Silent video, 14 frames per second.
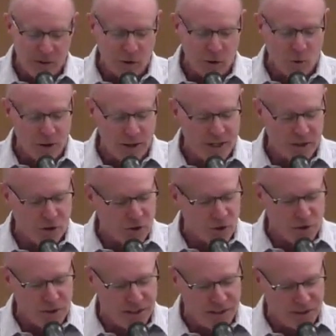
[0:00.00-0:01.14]
the Lord has
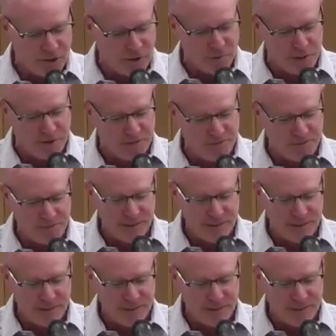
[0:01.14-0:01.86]
turned against me.